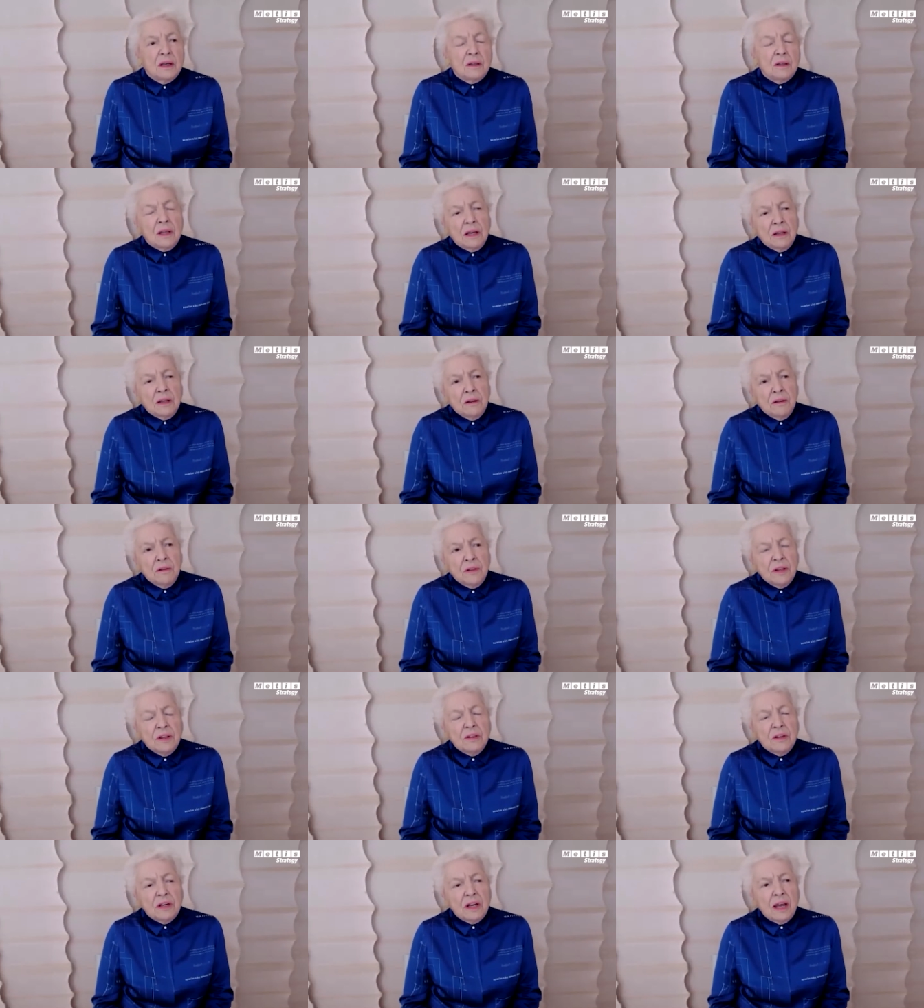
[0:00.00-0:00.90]
The other
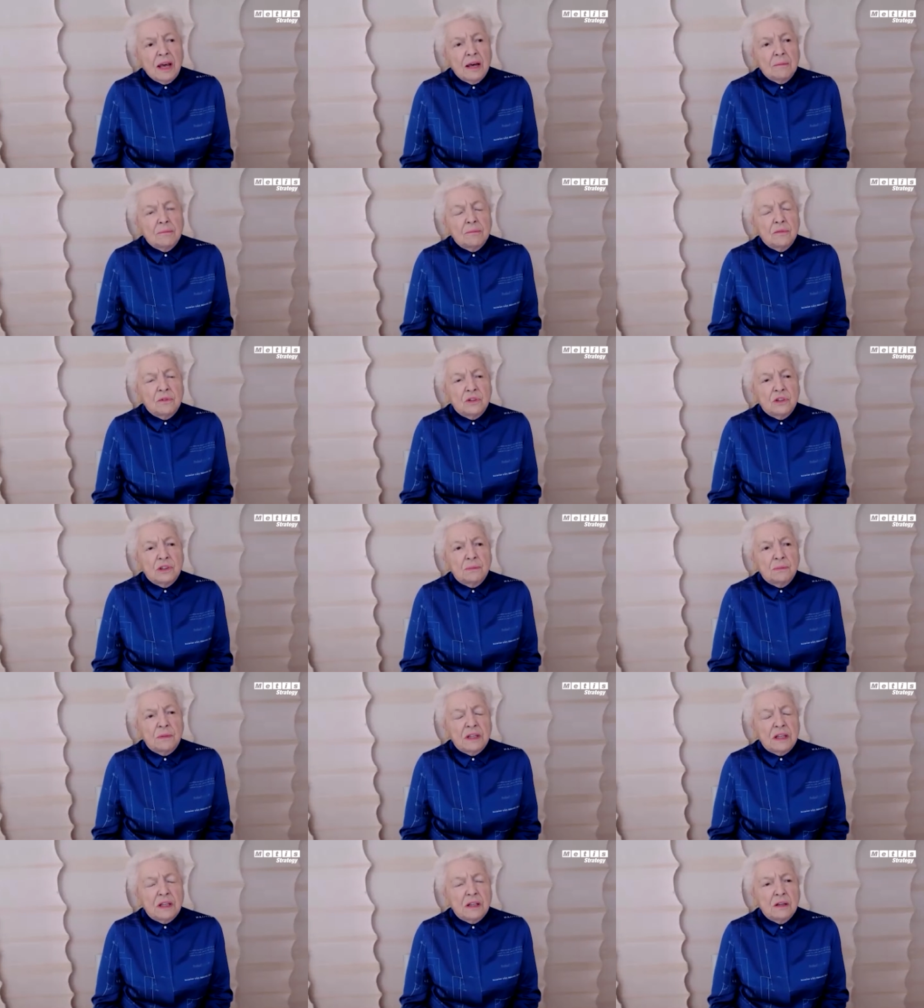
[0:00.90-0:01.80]
thing that happened to
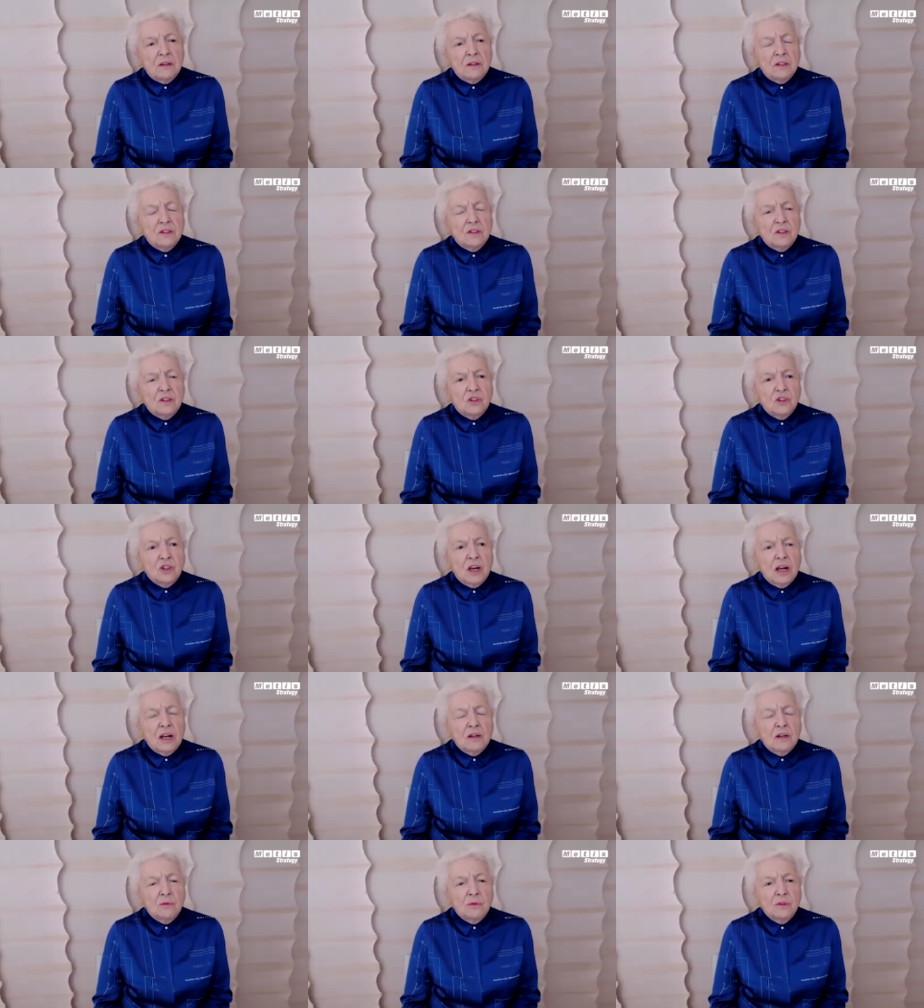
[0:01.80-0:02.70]
me, though, as a
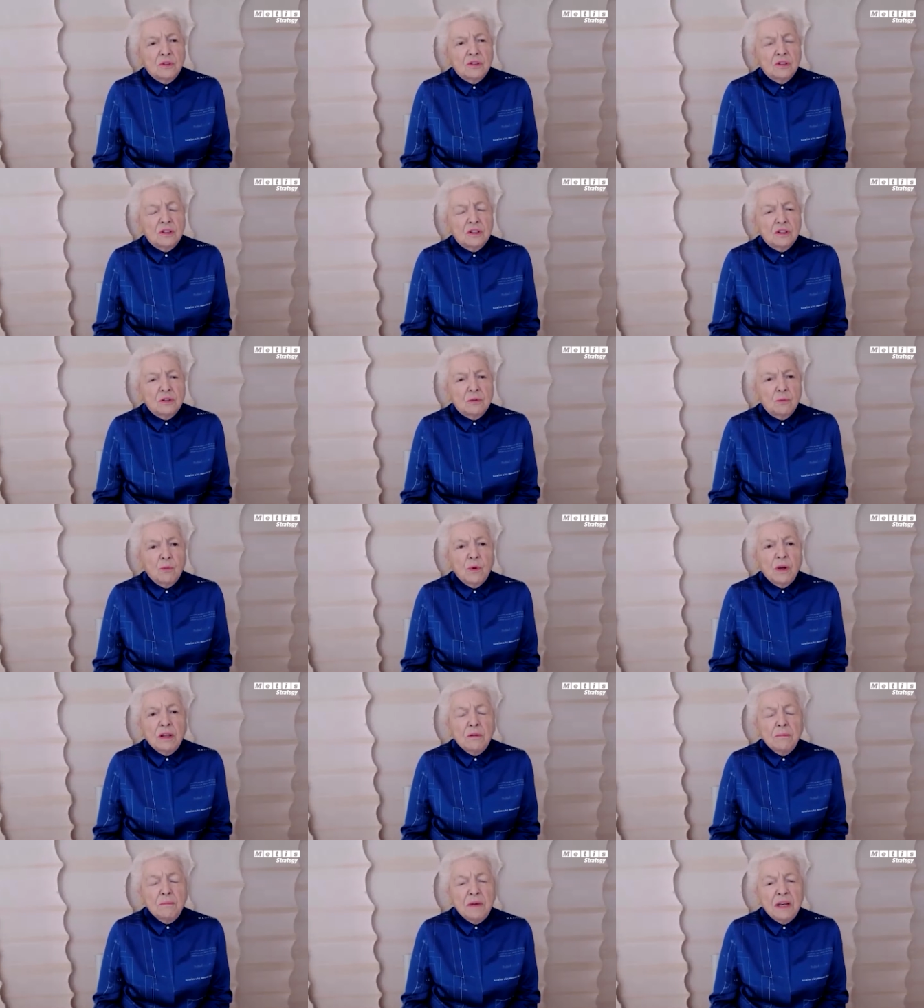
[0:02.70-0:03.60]
child, was that
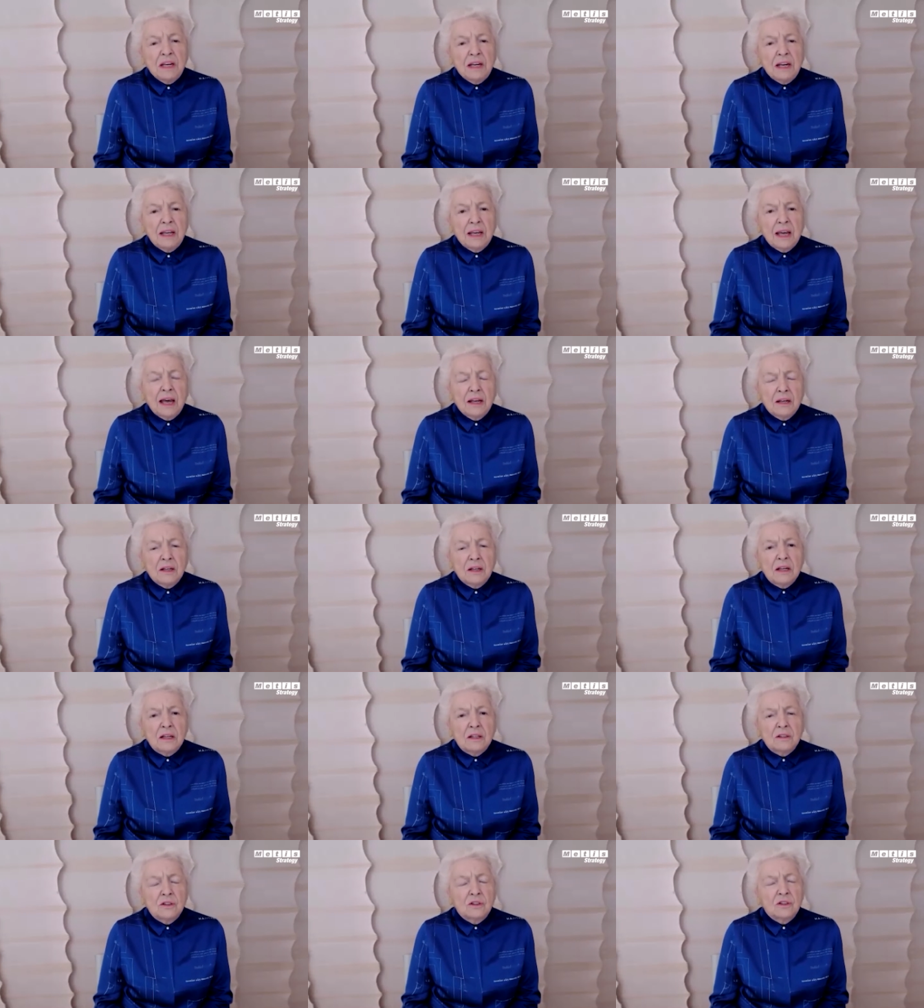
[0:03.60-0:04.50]
well meaning
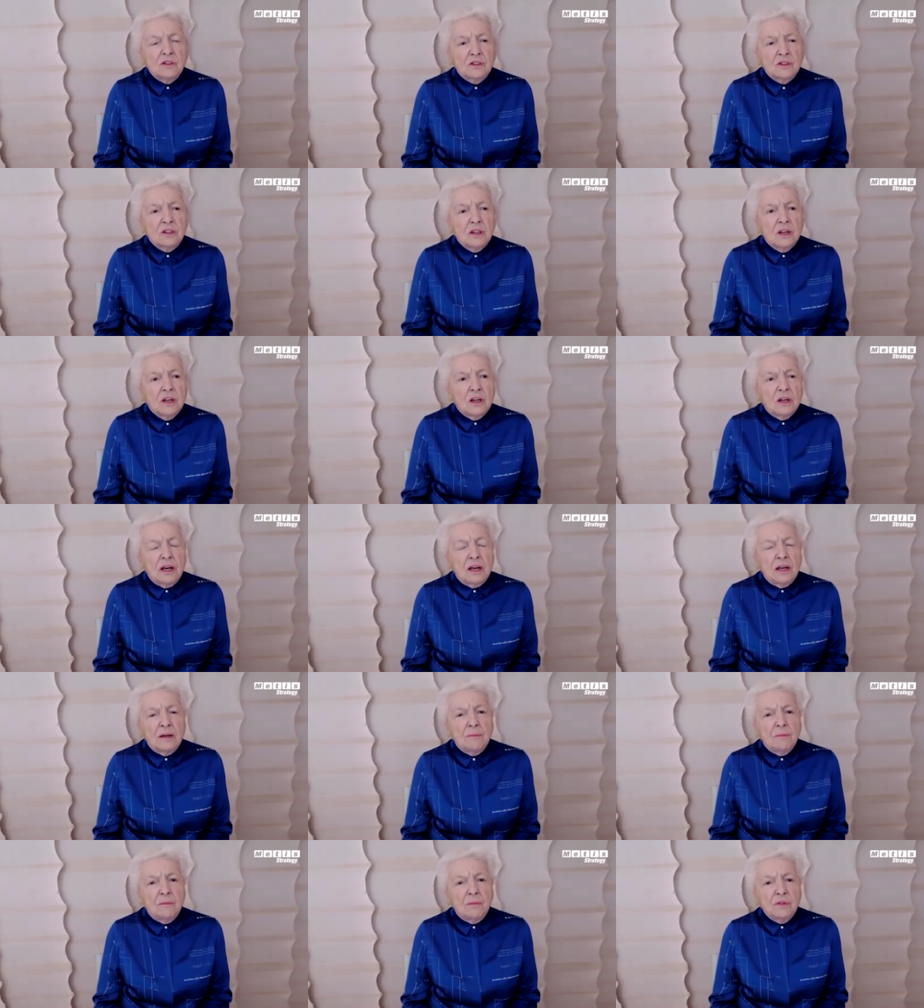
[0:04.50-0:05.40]
adults
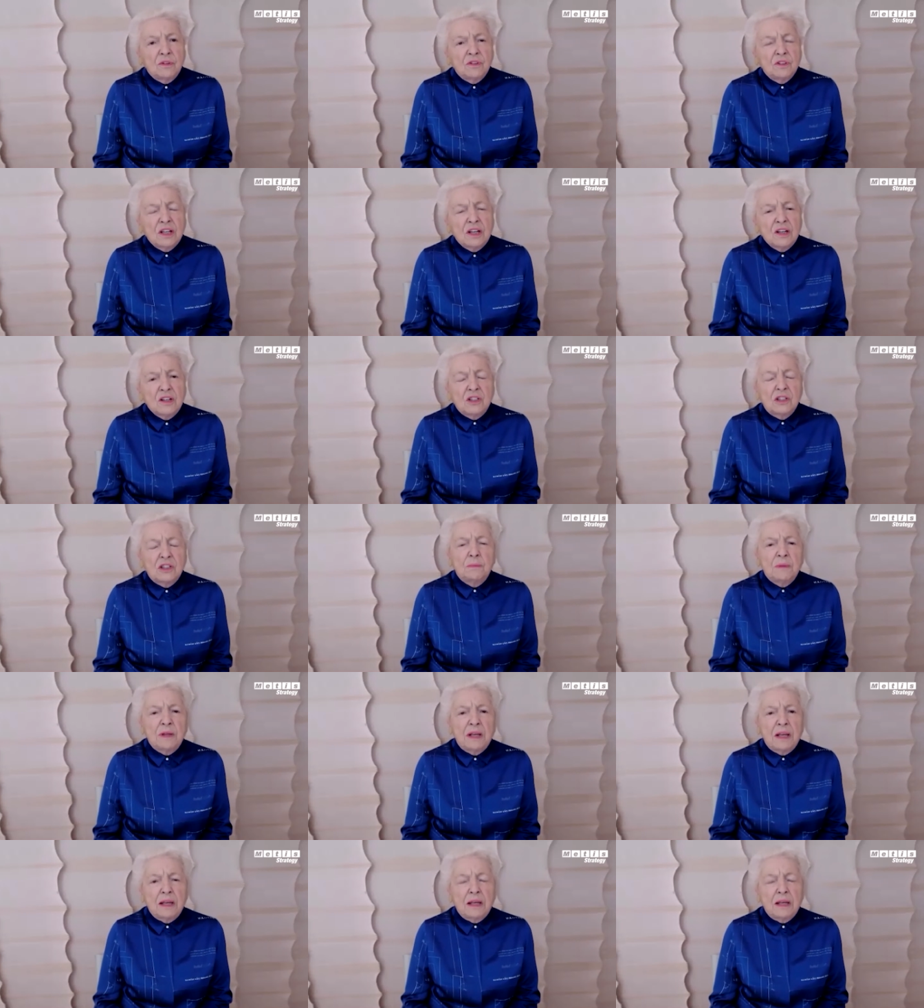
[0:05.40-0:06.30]
uh, said to
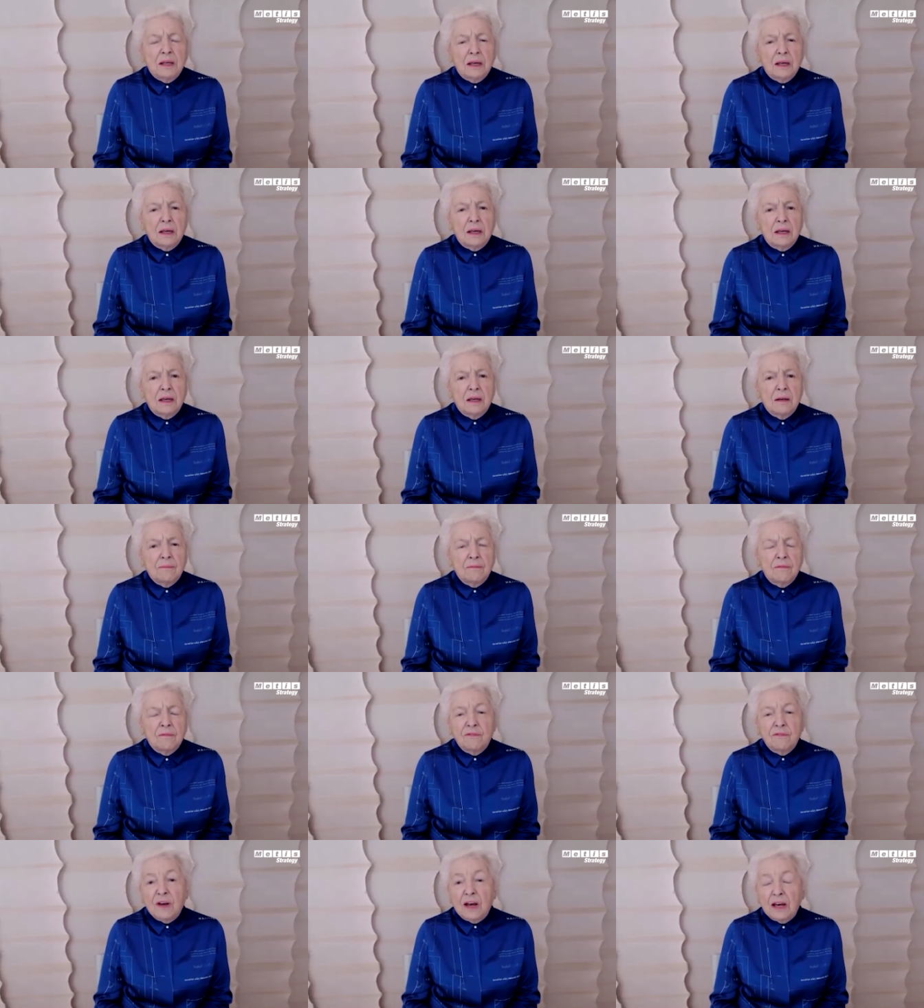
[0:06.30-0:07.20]
me, um,
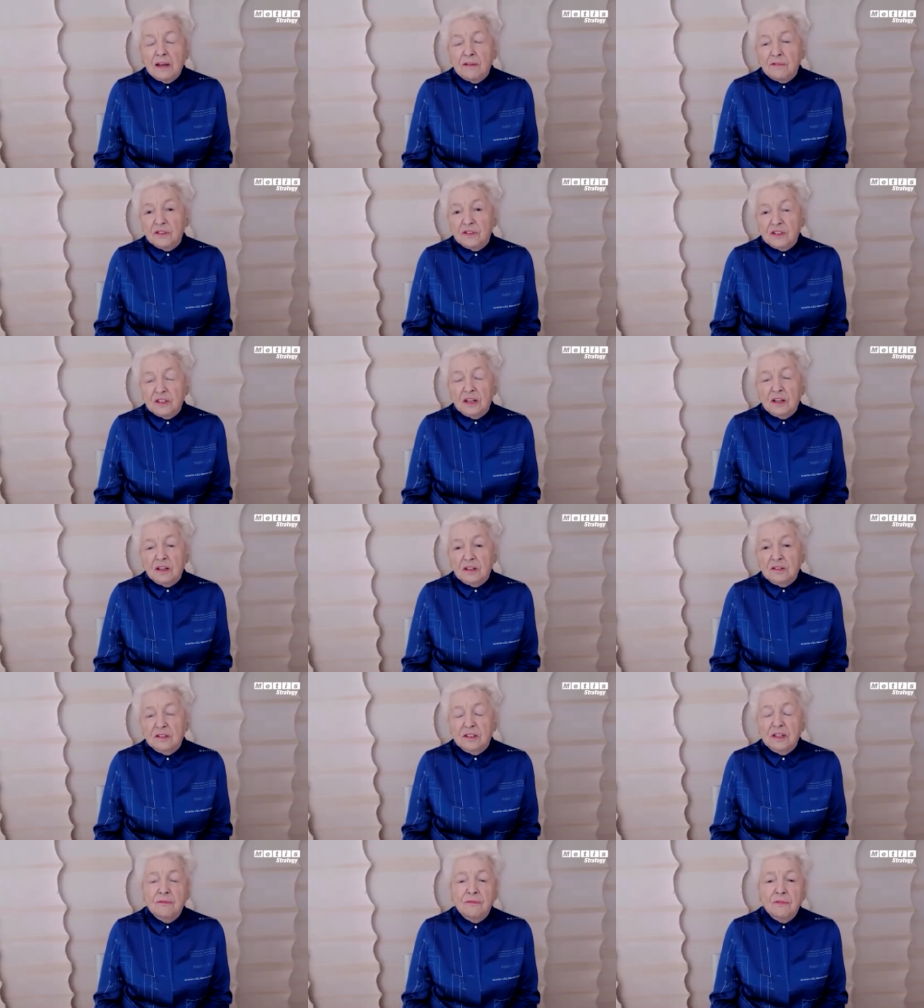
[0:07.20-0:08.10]
five,
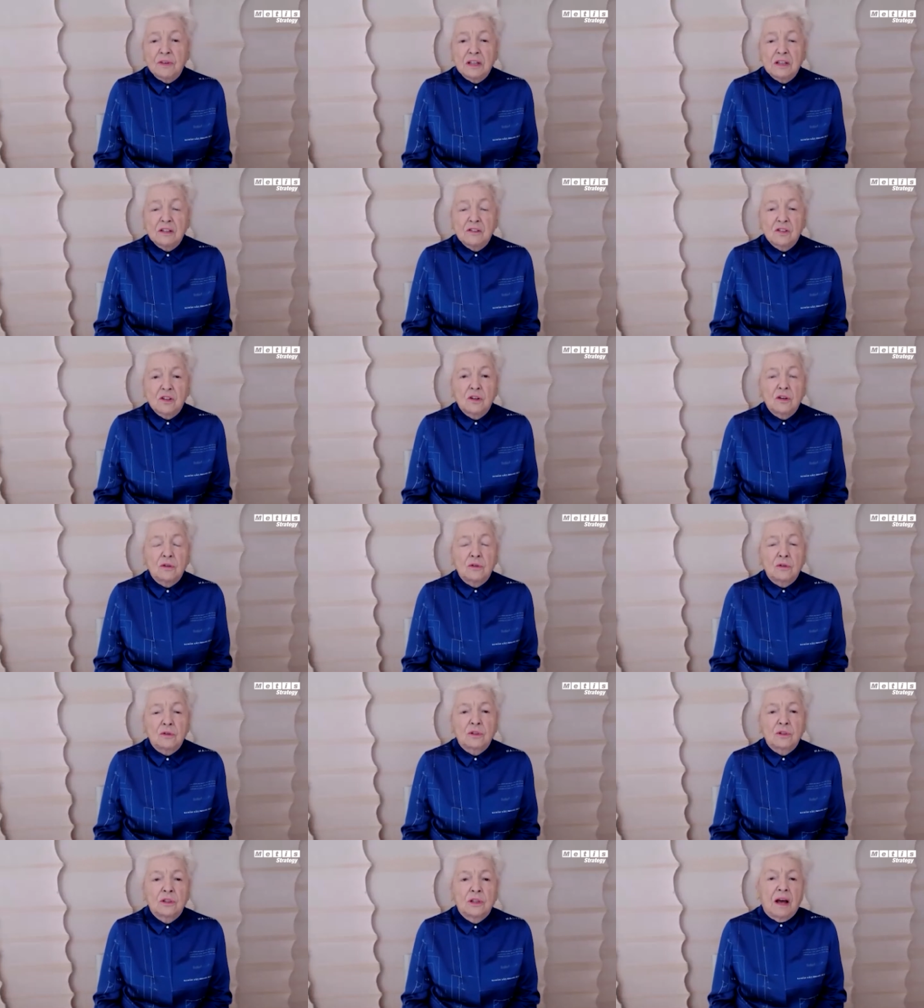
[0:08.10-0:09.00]
six, seven years
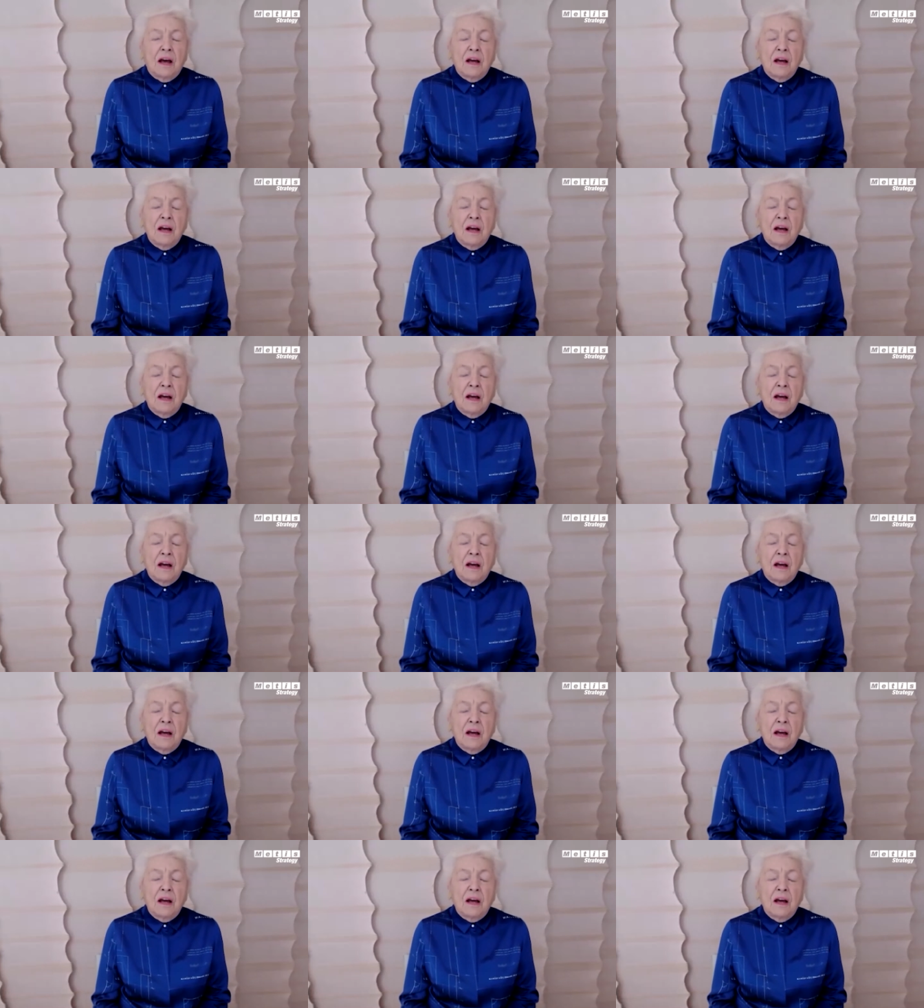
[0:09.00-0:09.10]
old,